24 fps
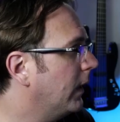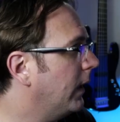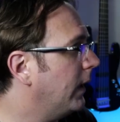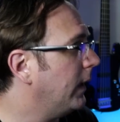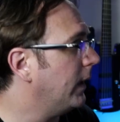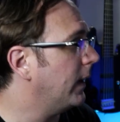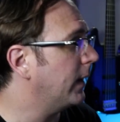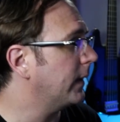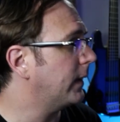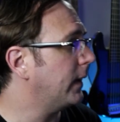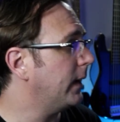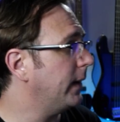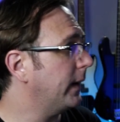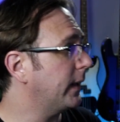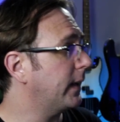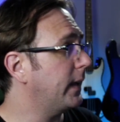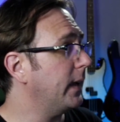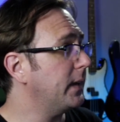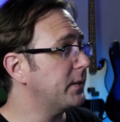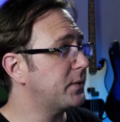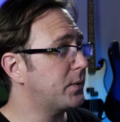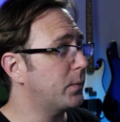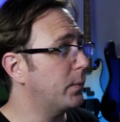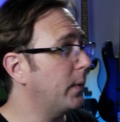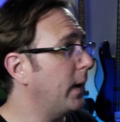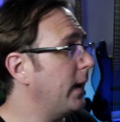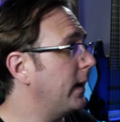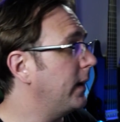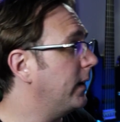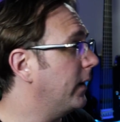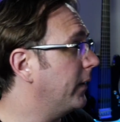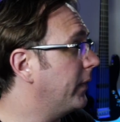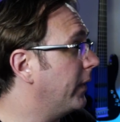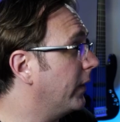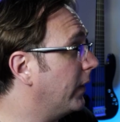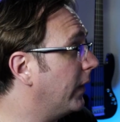Hey, I kind of guessed right
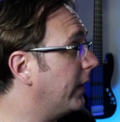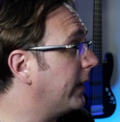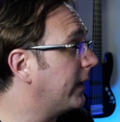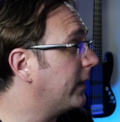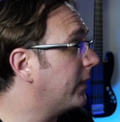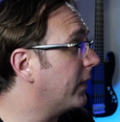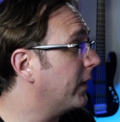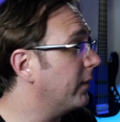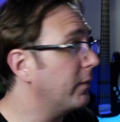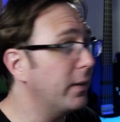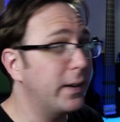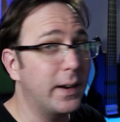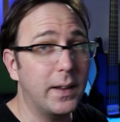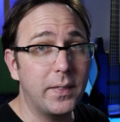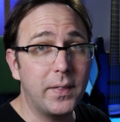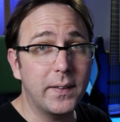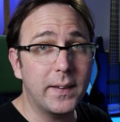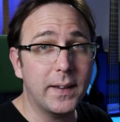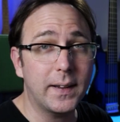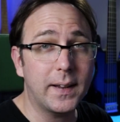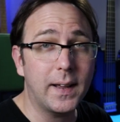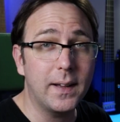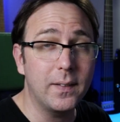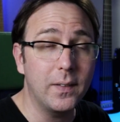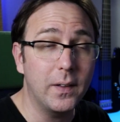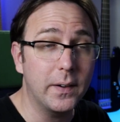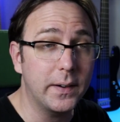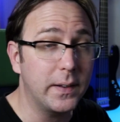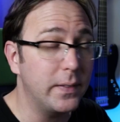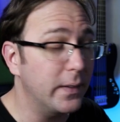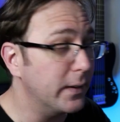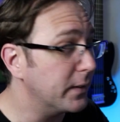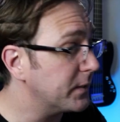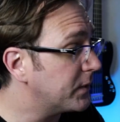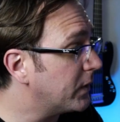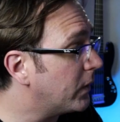on the length of it. I think I got lucky
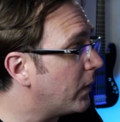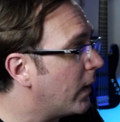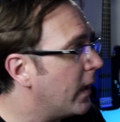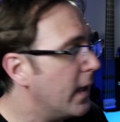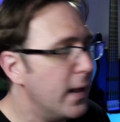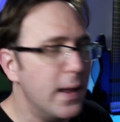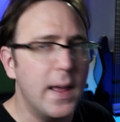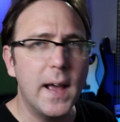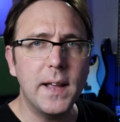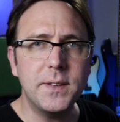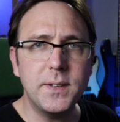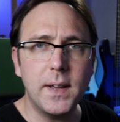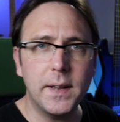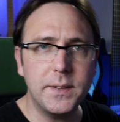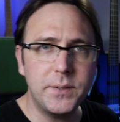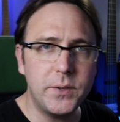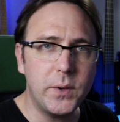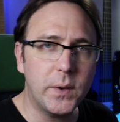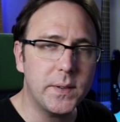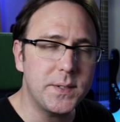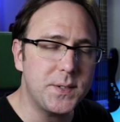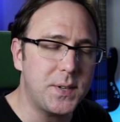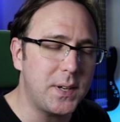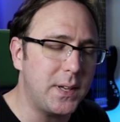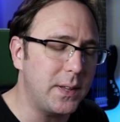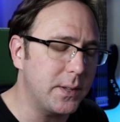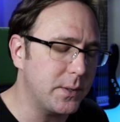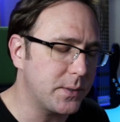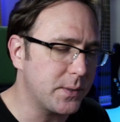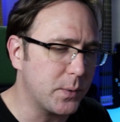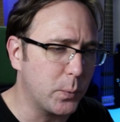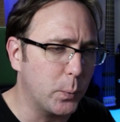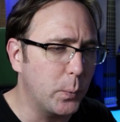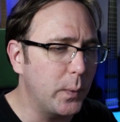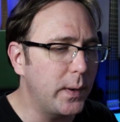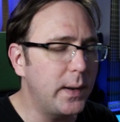there. So as you can see, this is
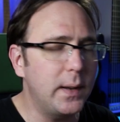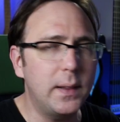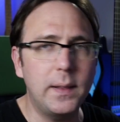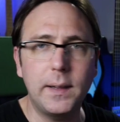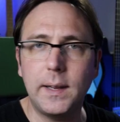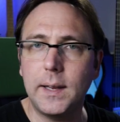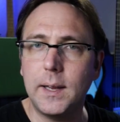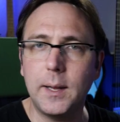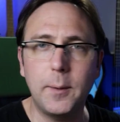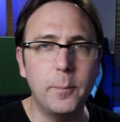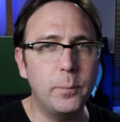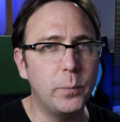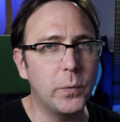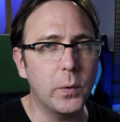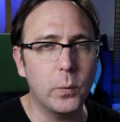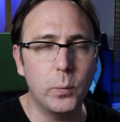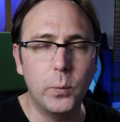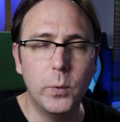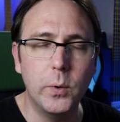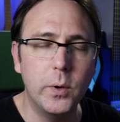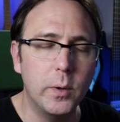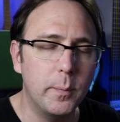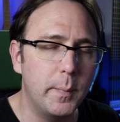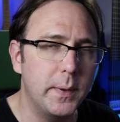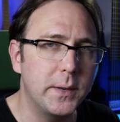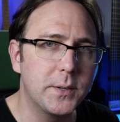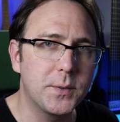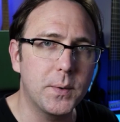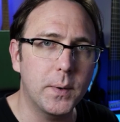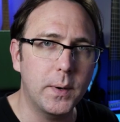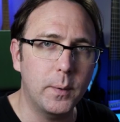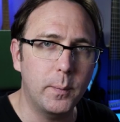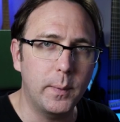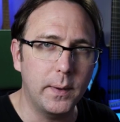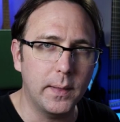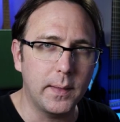a really
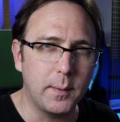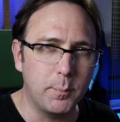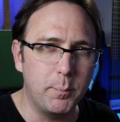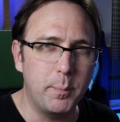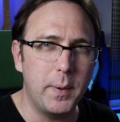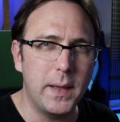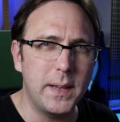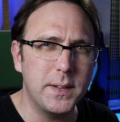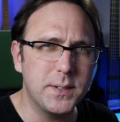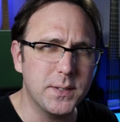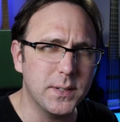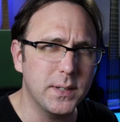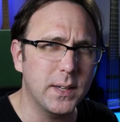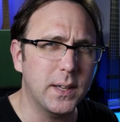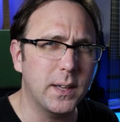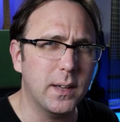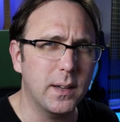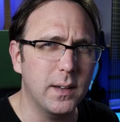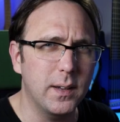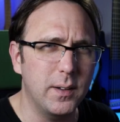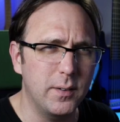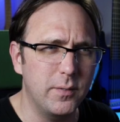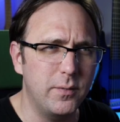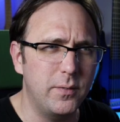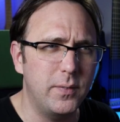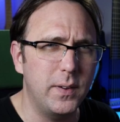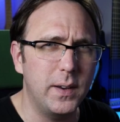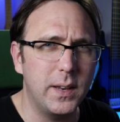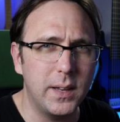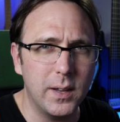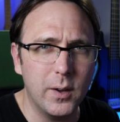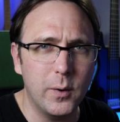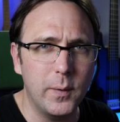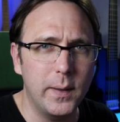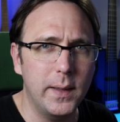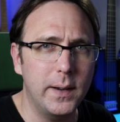rudimentary, really basic
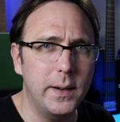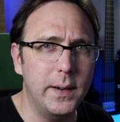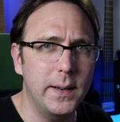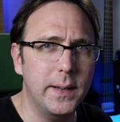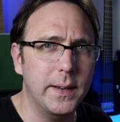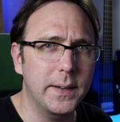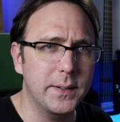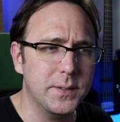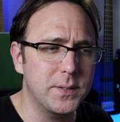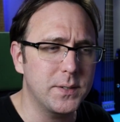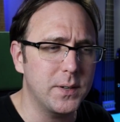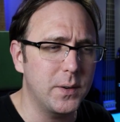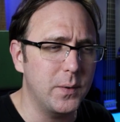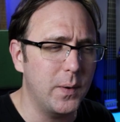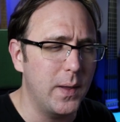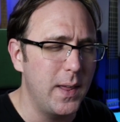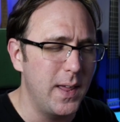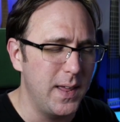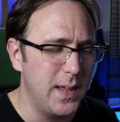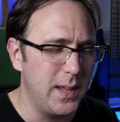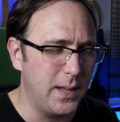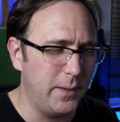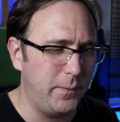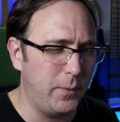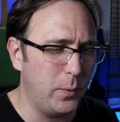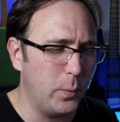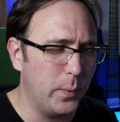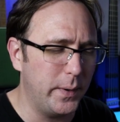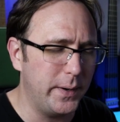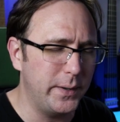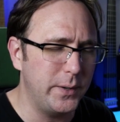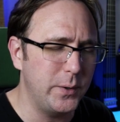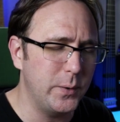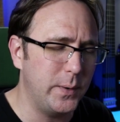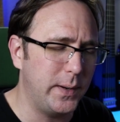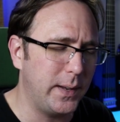video editing. So if you want
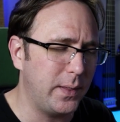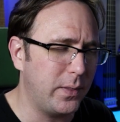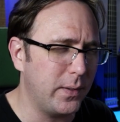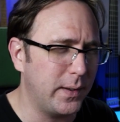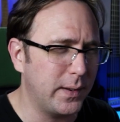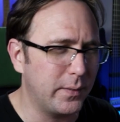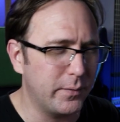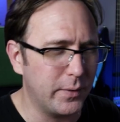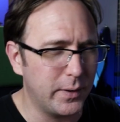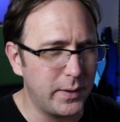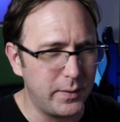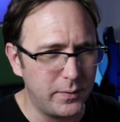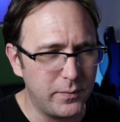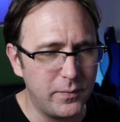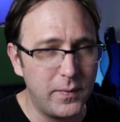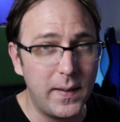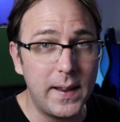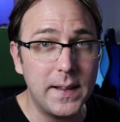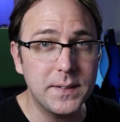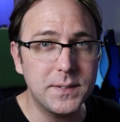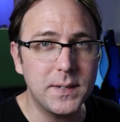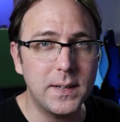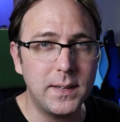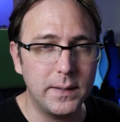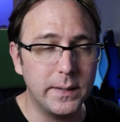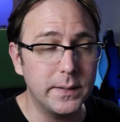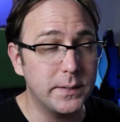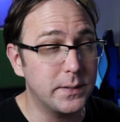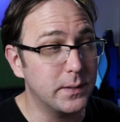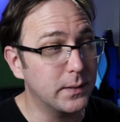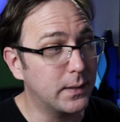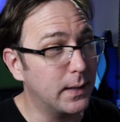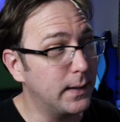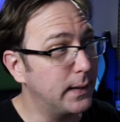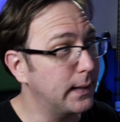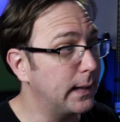to do anything very fancy, this
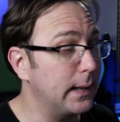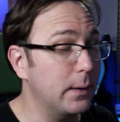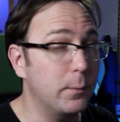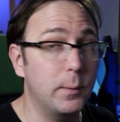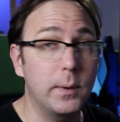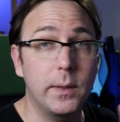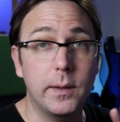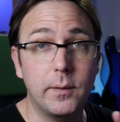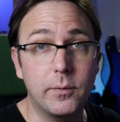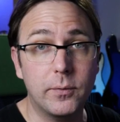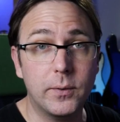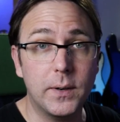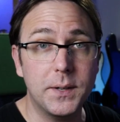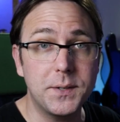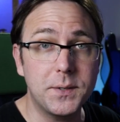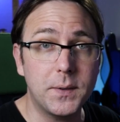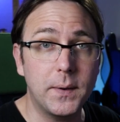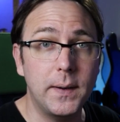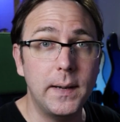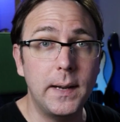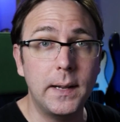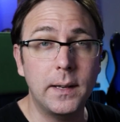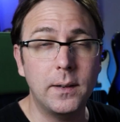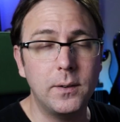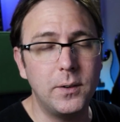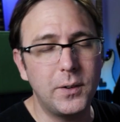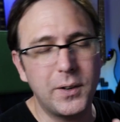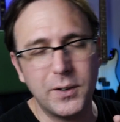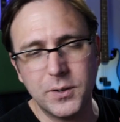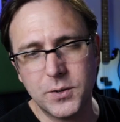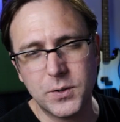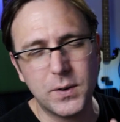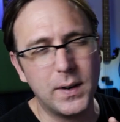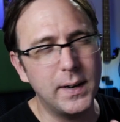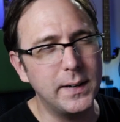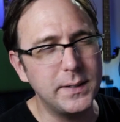is going to get really frustrating, and you can
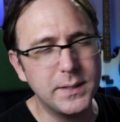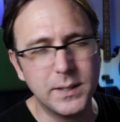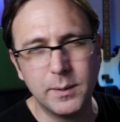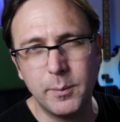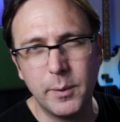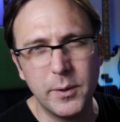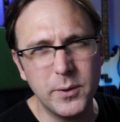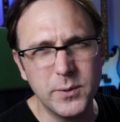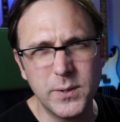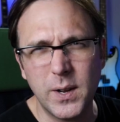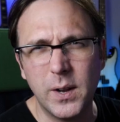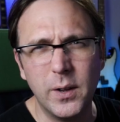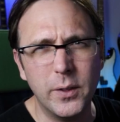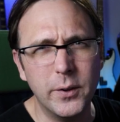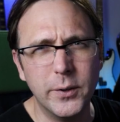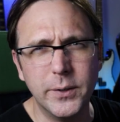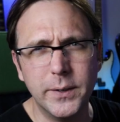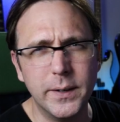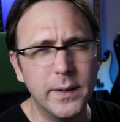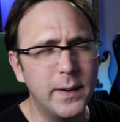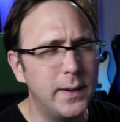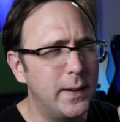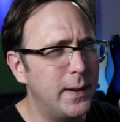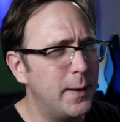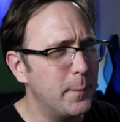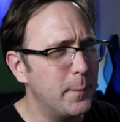try some of those other